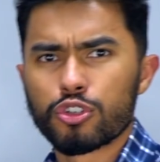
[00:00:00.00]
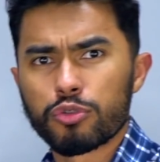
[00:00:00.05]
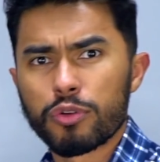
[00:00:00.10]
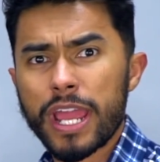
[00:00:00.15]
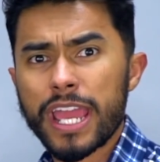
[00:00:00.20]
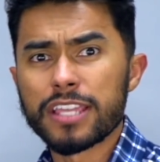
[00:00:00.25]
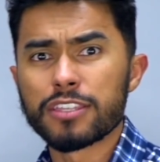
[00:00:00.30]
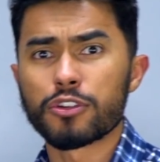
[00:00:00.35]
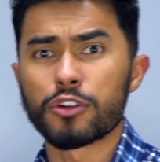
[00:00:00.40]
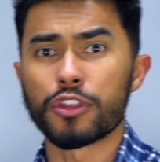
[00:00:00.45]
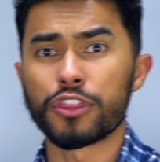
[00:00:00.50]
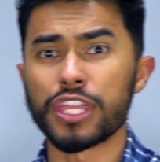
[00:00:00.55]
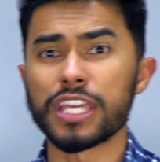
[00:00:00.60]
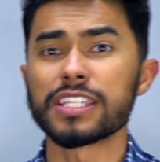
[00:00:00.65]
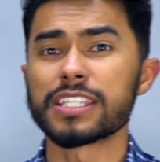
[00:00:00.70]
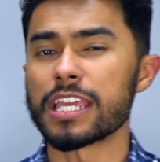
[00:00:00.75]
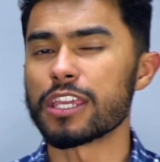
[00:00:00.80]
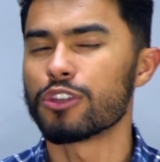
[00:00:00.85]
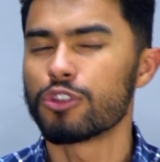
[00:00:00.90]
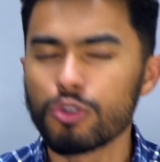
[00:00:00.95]
trends or
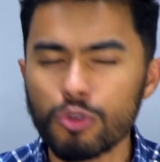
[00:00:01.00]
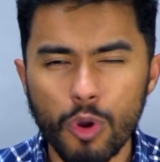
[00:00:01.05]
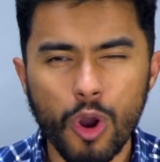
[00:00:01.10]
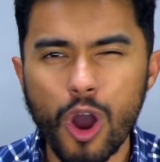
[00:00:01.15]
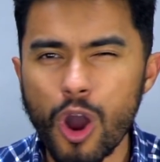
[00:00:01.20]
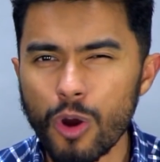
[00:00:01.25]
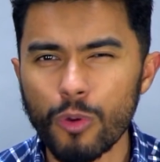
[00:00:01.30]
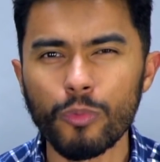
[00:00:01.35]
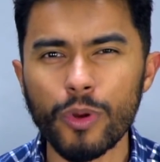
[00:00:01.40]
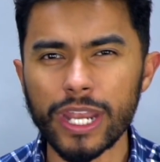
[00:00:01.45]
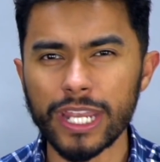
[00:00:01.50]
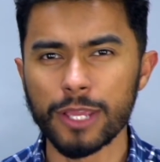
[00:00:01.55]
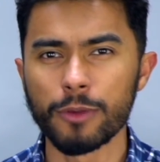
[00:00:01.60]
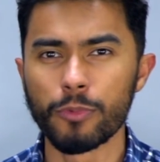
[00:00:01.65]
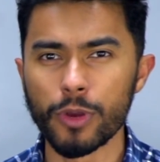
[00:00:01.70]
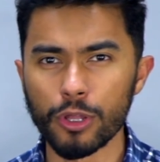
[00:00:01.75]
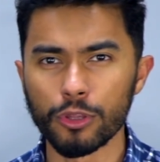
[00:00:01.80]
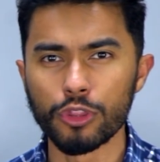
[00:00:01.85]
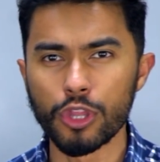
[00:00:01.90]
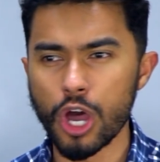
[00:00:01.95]
things that you already
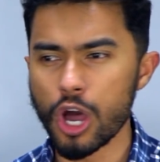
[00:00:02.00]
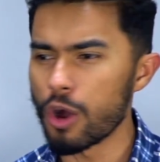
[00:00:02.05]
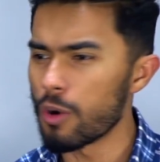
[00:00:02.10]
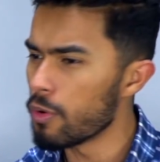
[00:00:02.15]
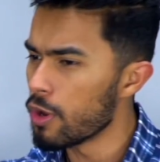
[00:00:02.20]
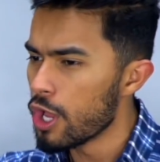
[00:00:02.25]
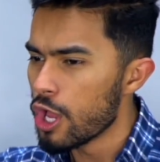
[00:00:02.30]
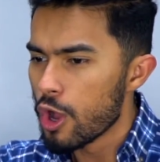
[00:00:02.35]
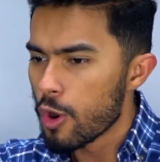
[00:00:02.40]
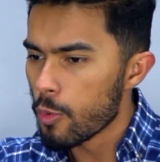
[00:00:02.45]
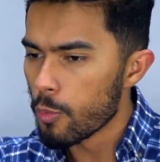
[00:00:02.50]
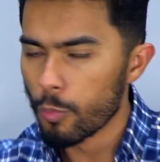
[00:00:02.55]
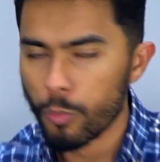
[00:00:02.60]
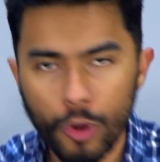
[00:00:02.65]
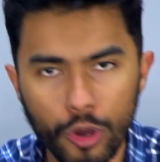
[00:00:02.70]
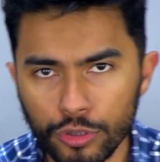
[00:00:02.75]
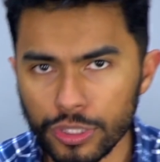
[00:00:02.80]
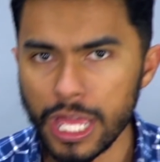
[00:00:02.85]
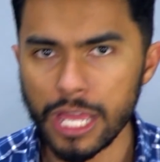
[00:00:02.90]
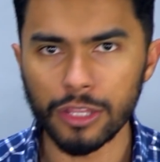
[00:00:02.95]
will know
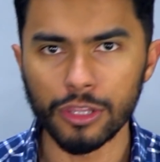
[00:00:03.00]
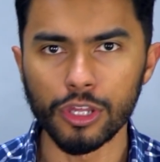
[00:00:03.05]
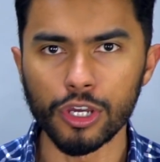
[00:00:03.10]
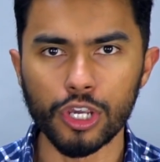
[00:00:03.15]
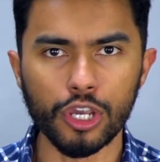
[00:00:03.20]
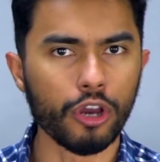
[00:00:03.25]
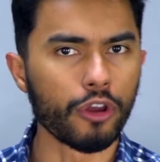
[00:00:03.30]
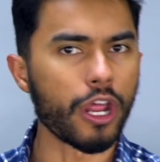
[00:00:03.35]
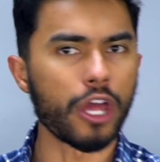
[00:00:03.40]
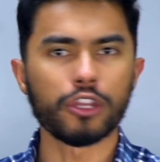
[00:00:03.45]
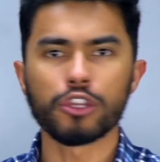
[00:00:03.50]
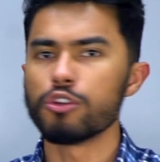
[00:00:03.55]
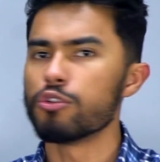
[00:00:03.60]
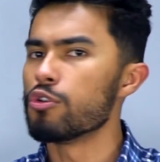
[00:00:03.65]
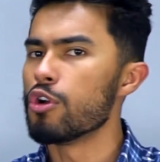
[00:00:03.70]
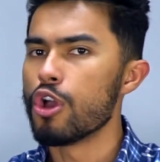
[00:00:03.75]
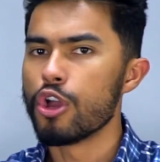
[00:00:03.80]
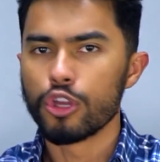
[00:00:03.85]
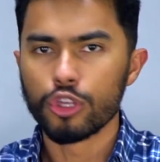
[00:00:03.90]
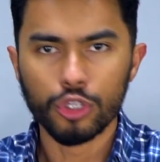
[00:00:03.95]
will not look good on
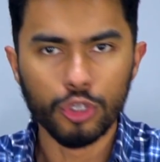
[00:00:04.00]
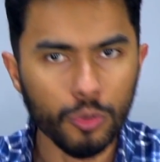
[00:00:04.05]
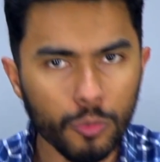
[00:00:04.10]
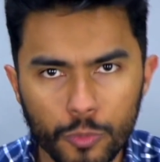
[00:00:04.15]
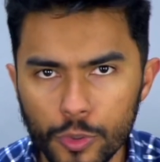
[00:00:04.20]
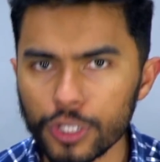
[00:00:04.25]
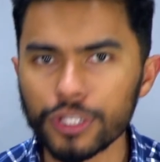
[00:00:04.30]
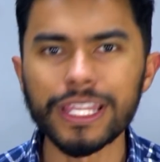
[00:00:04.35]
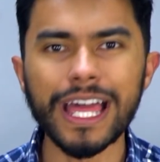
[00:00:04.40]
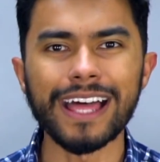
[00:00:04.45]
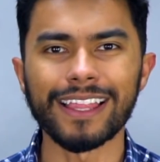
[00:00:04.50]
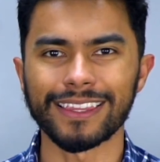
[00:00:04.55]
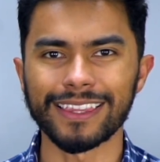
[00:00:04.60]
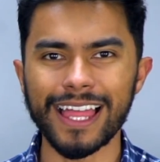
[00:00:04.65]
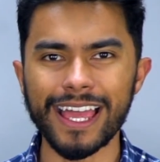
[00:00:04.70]
you, you will not